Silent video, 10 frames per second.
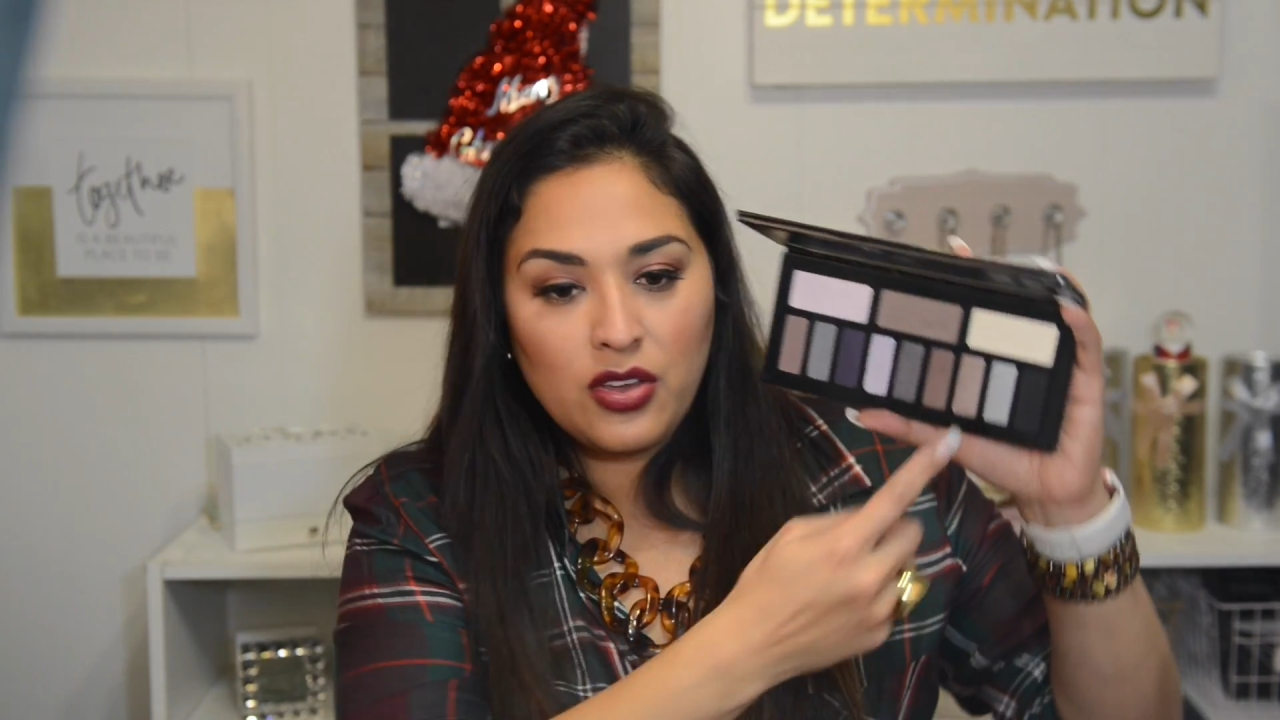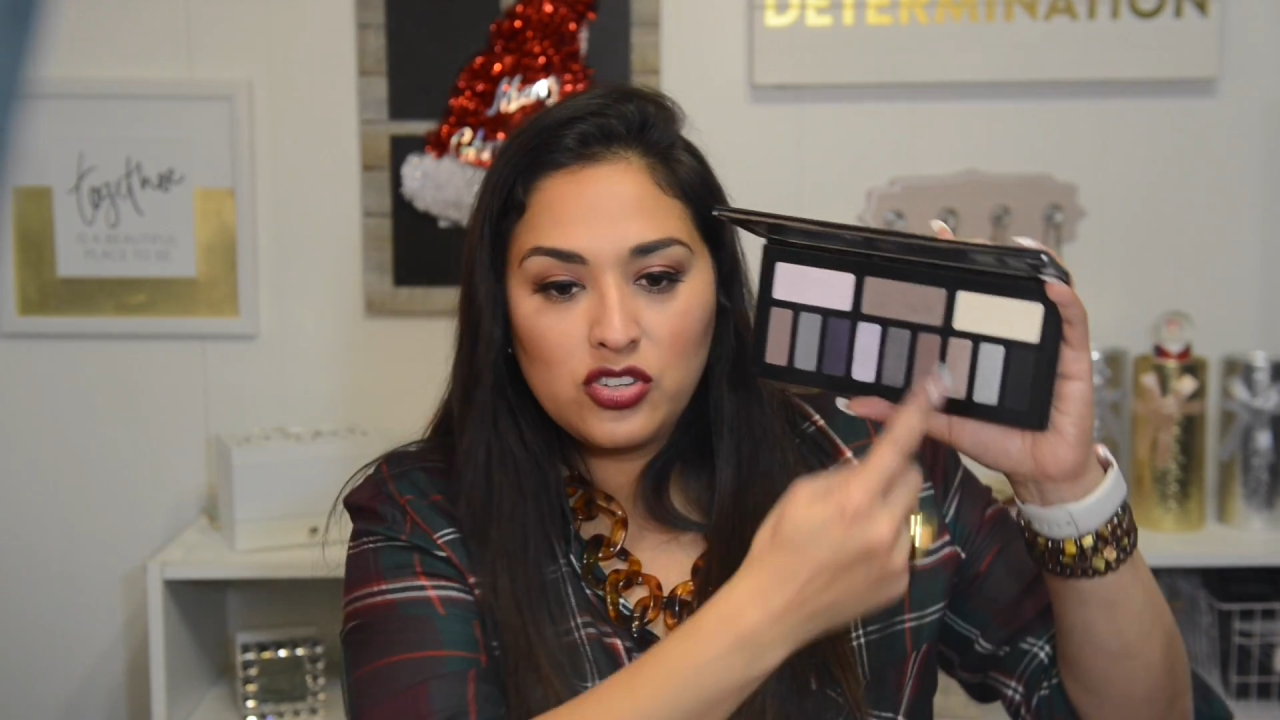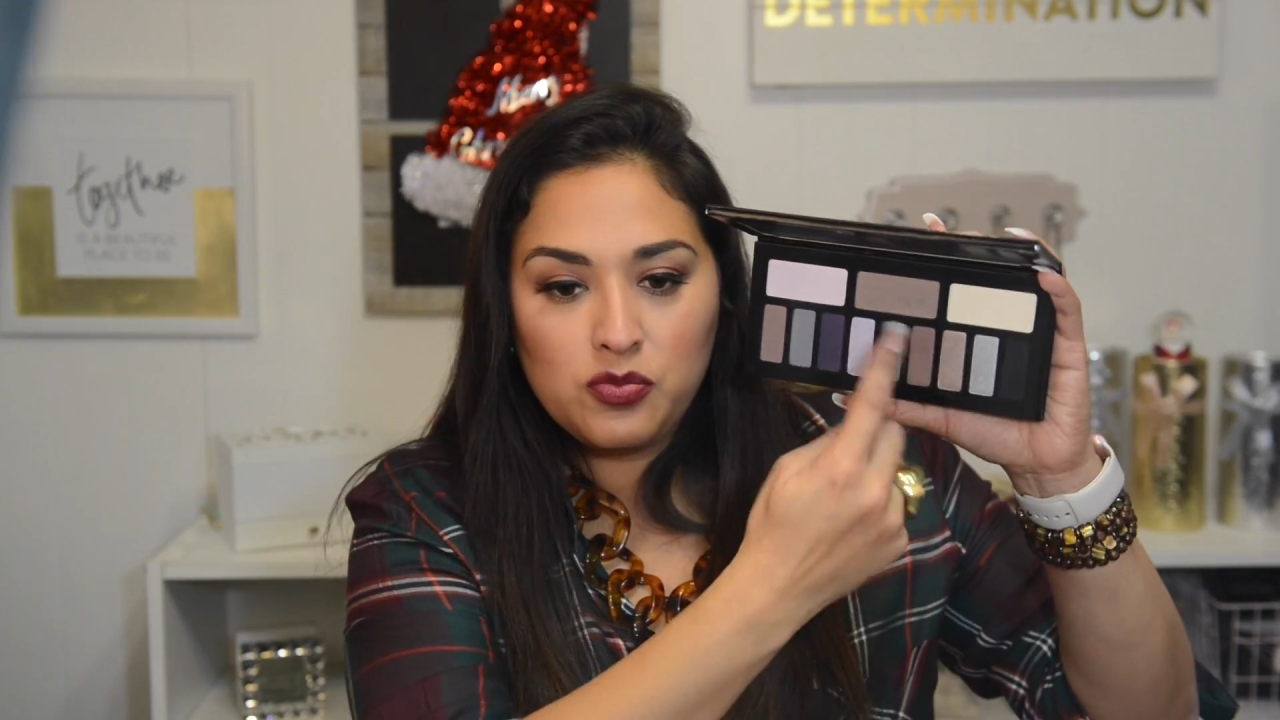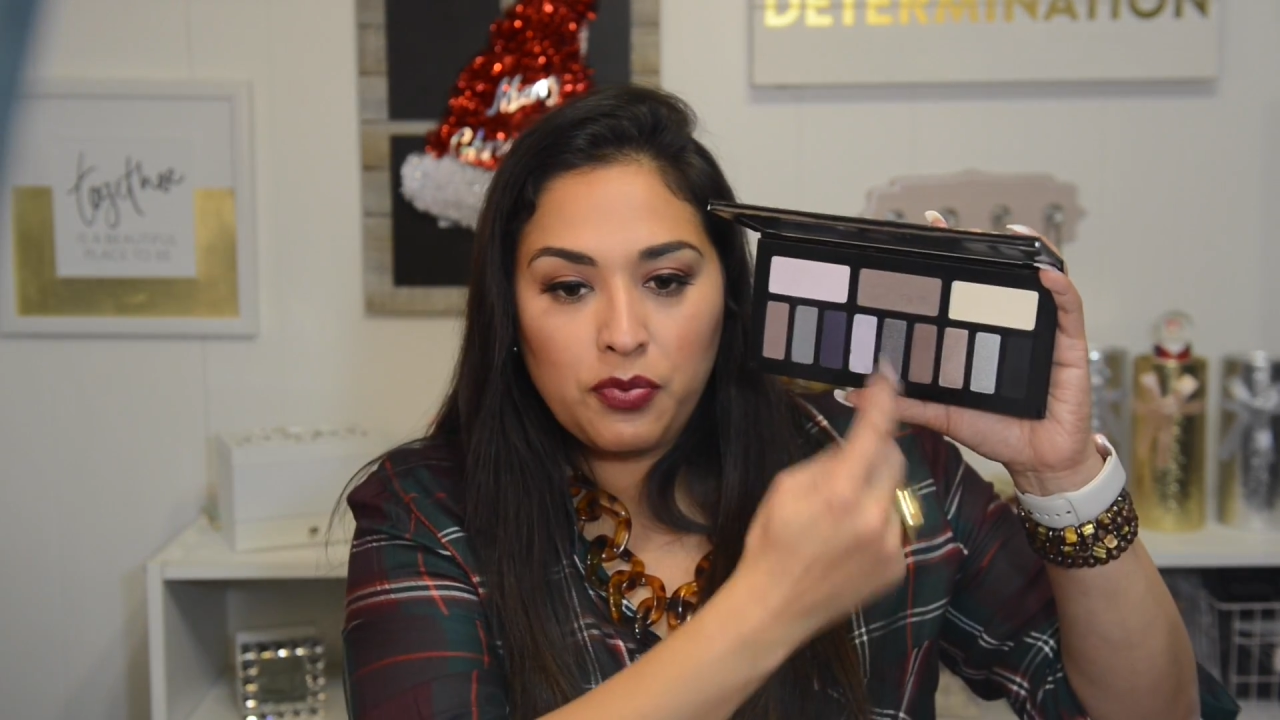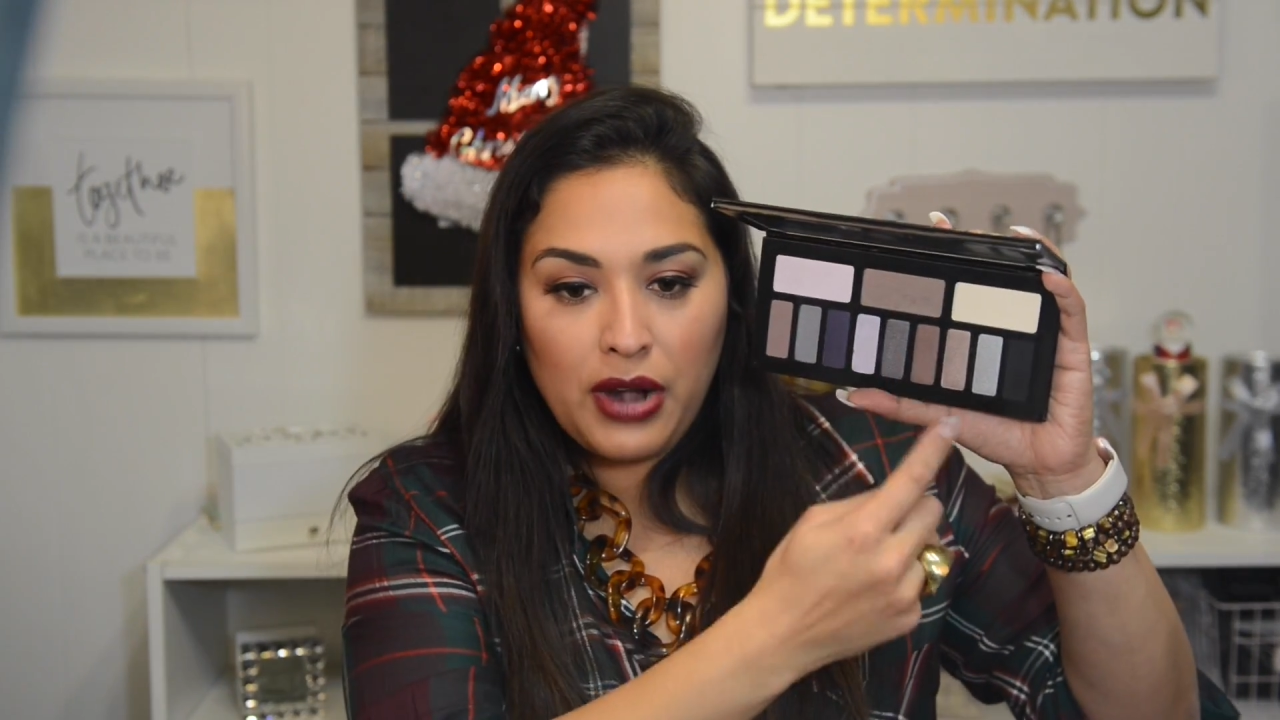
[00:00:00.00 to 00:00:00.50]

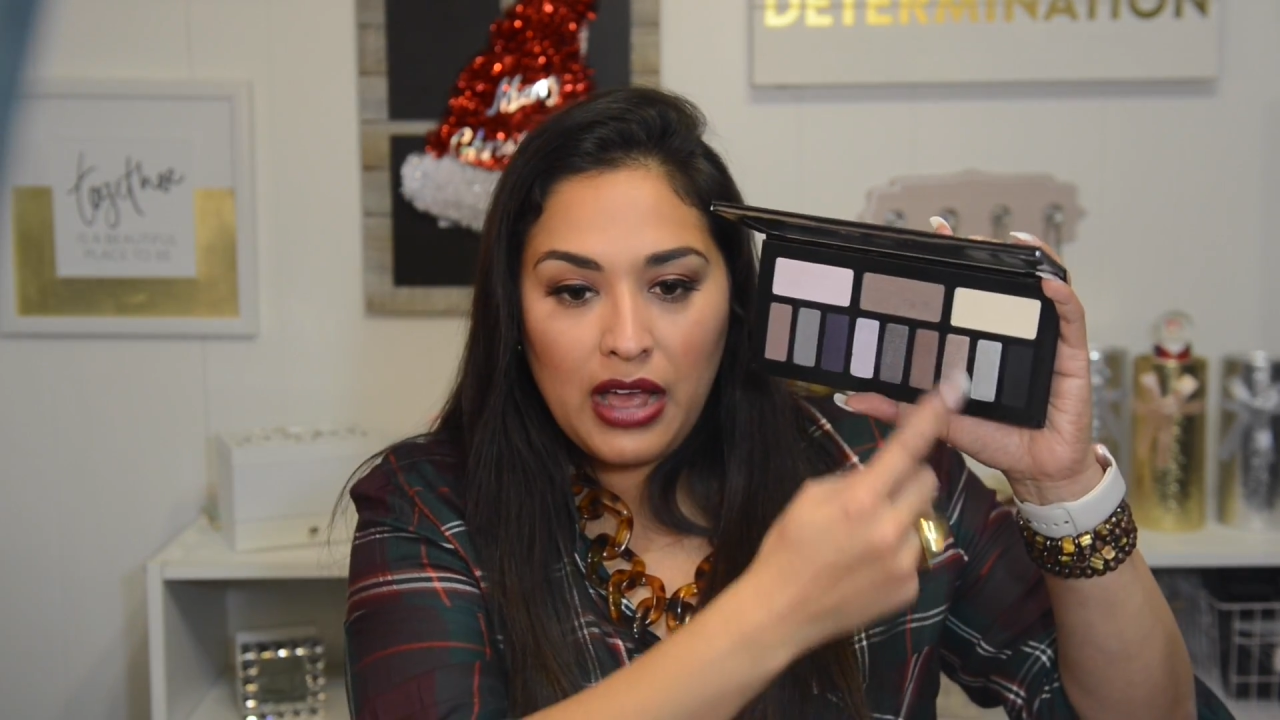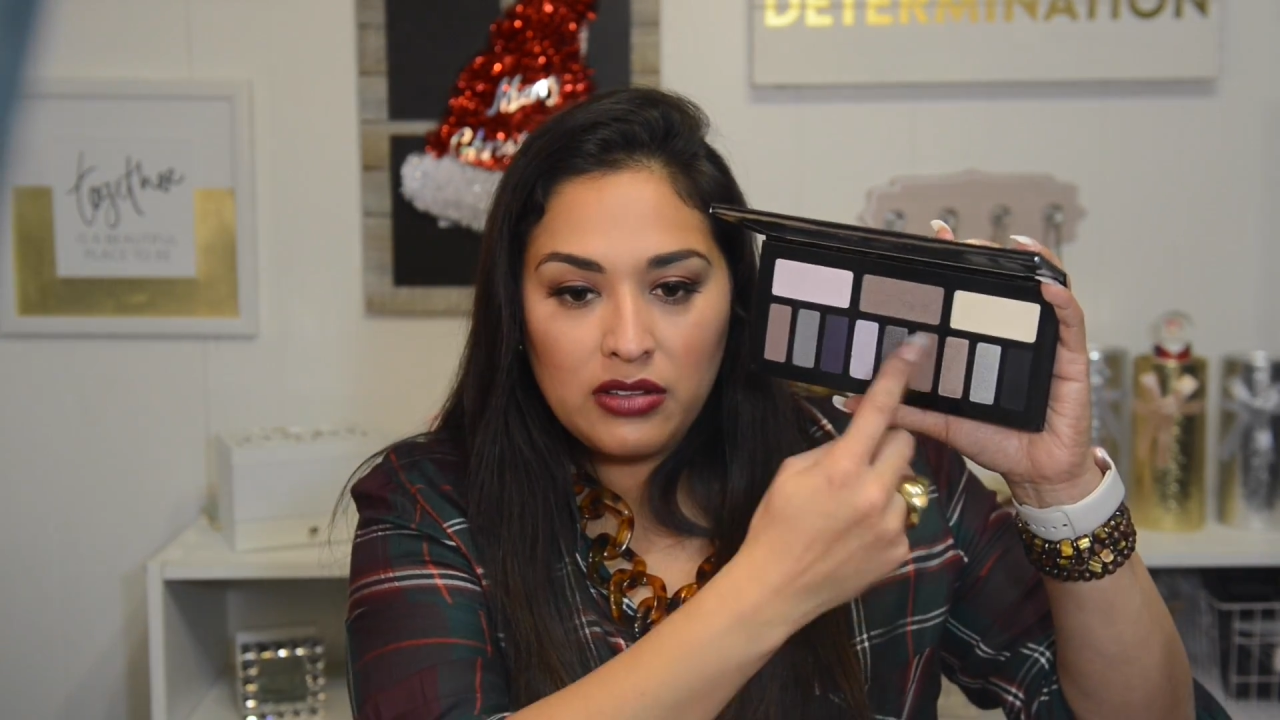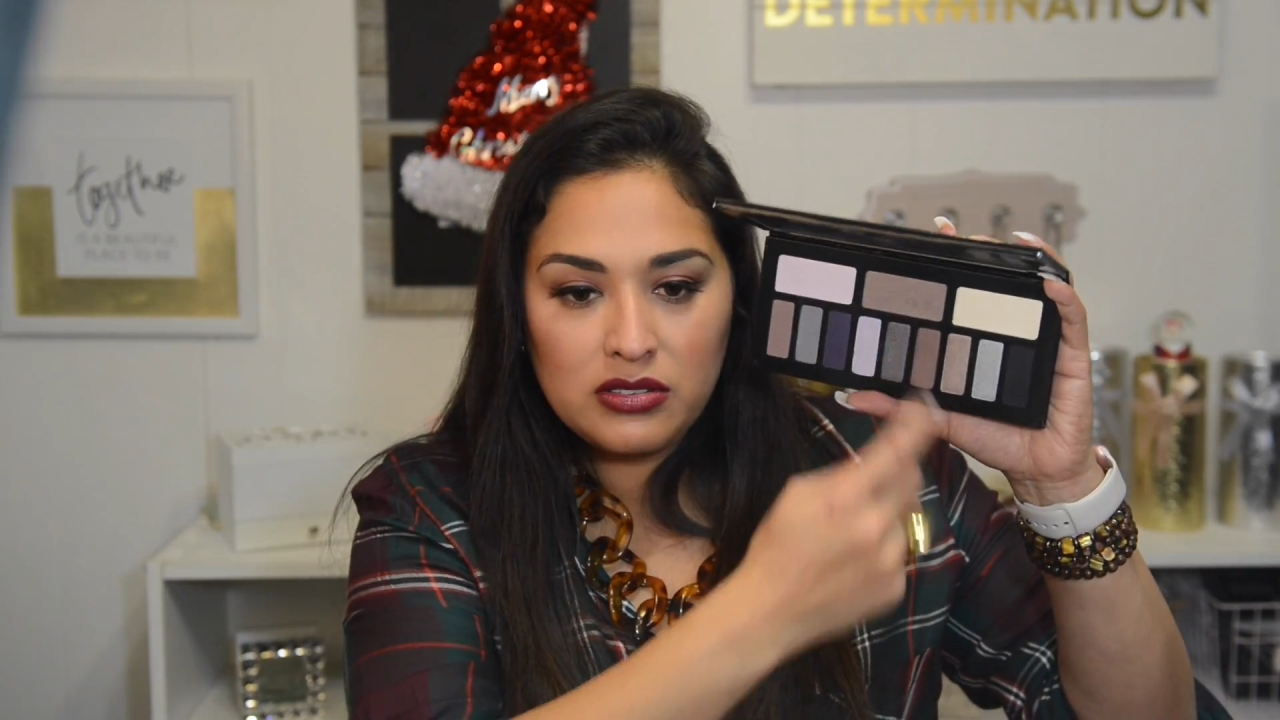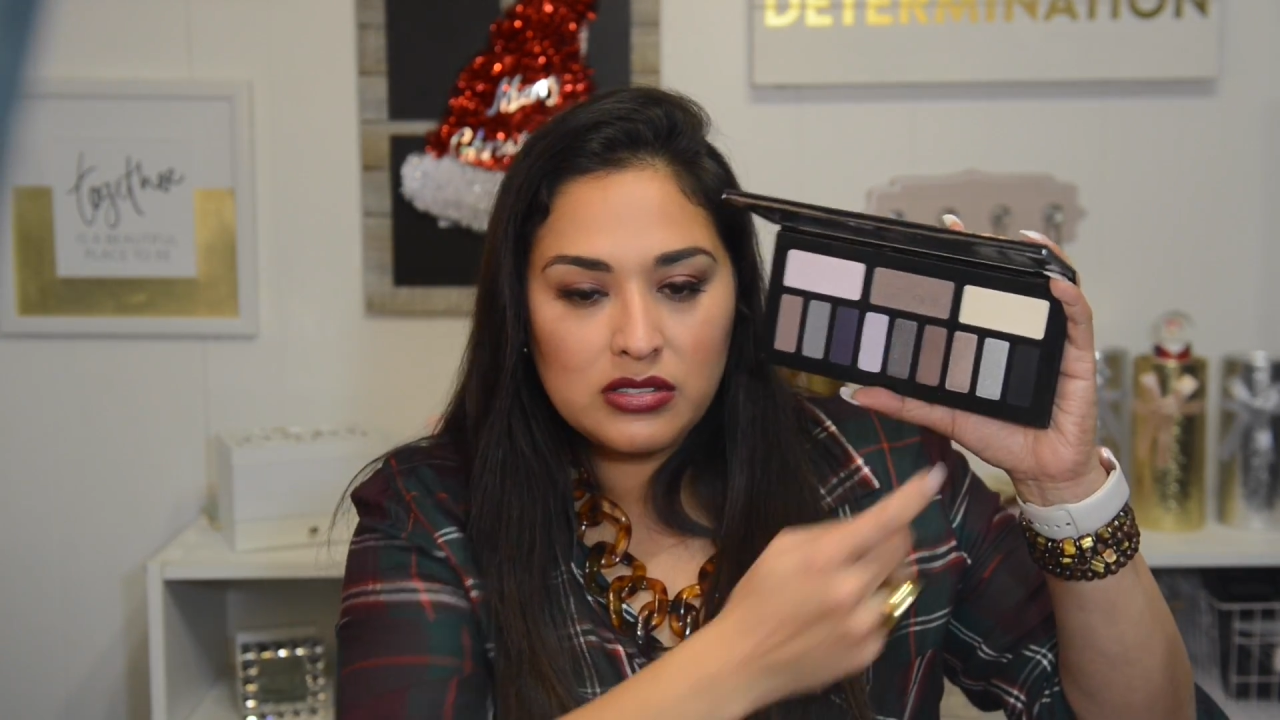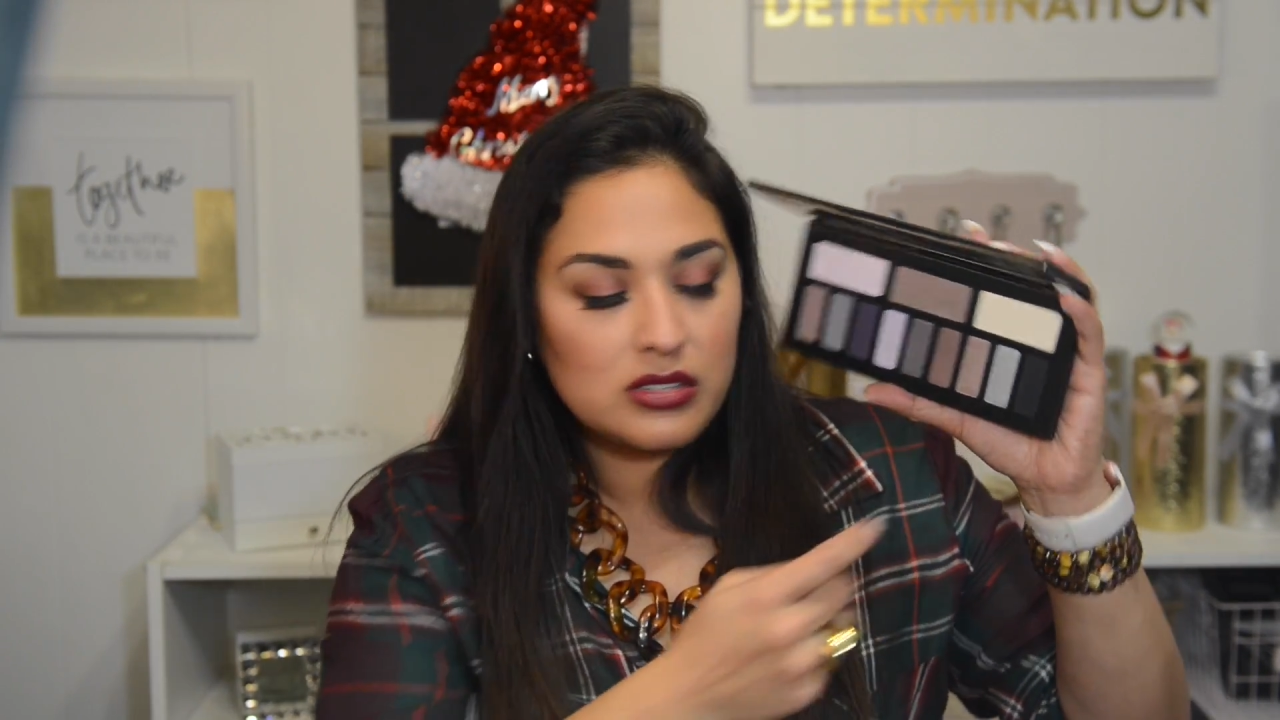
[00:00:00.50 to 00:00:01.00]
another
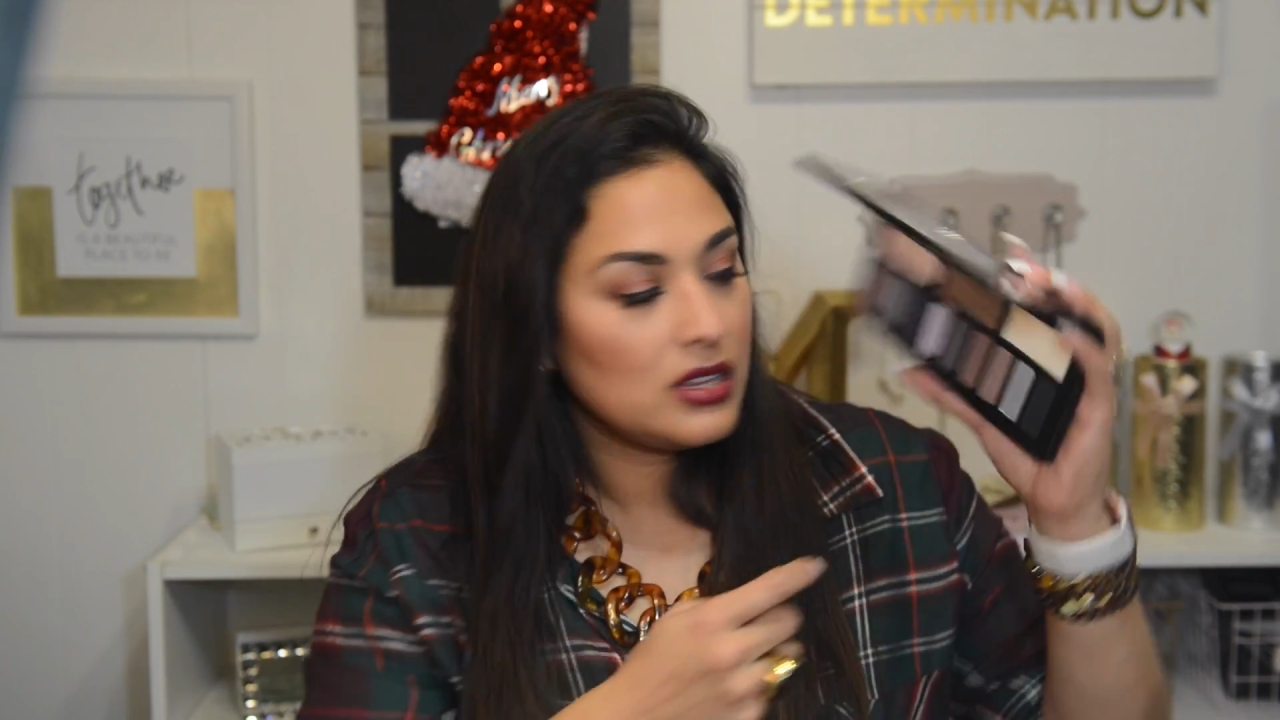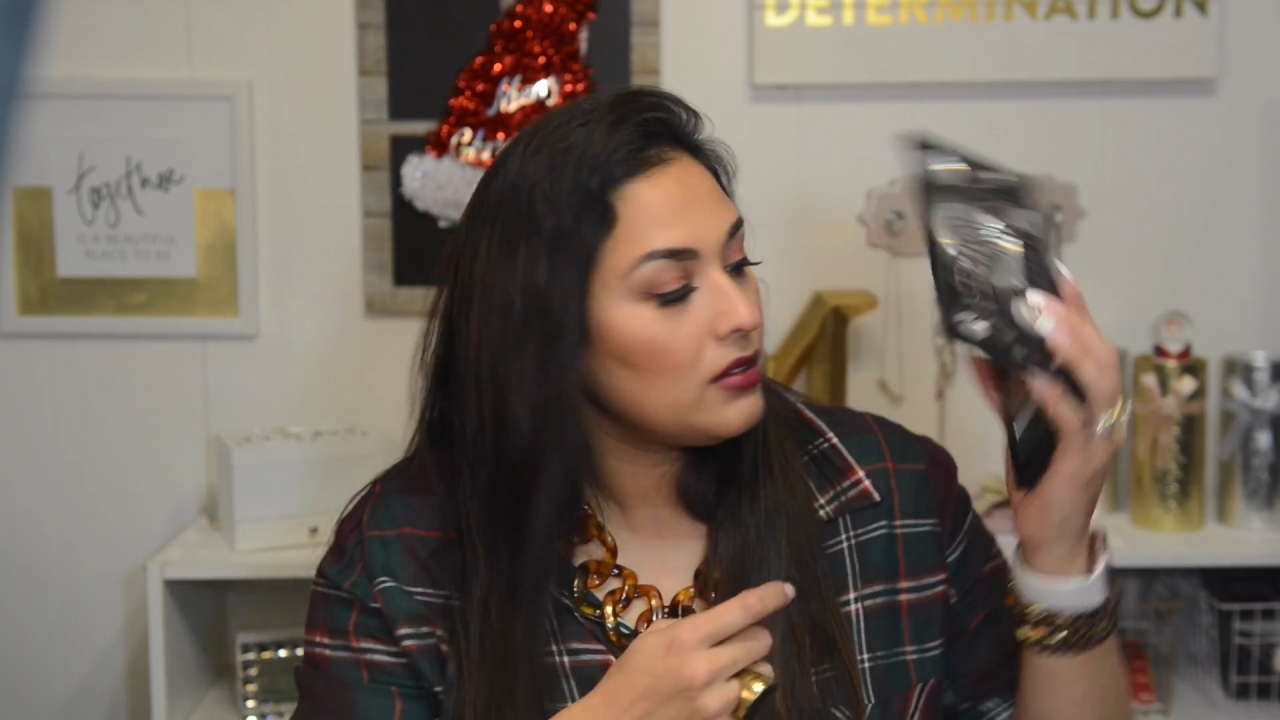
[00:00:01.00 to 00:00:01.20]
Kat Von D,